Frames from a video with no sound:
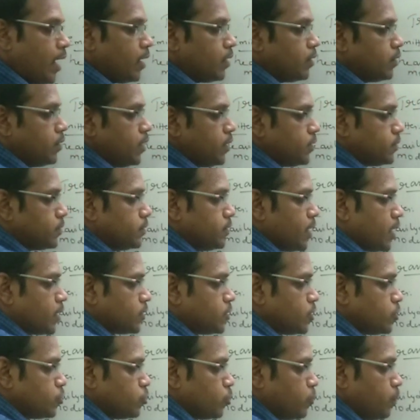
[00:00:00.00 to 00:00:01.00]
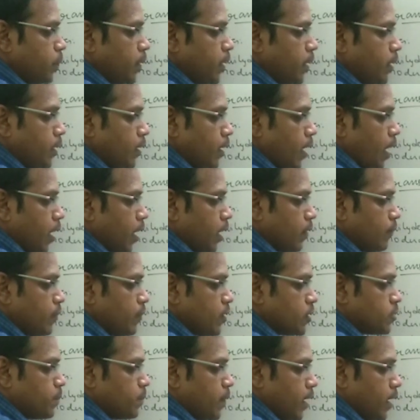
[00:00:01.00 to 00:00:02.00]
and this junction should be
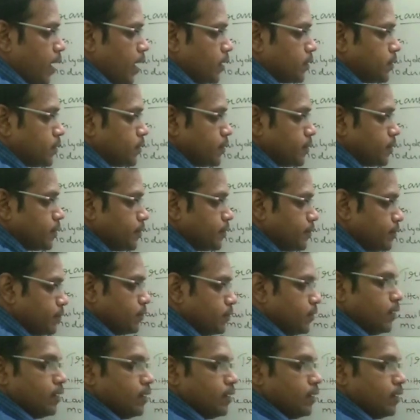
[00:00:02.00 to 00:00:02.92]
reverse bias.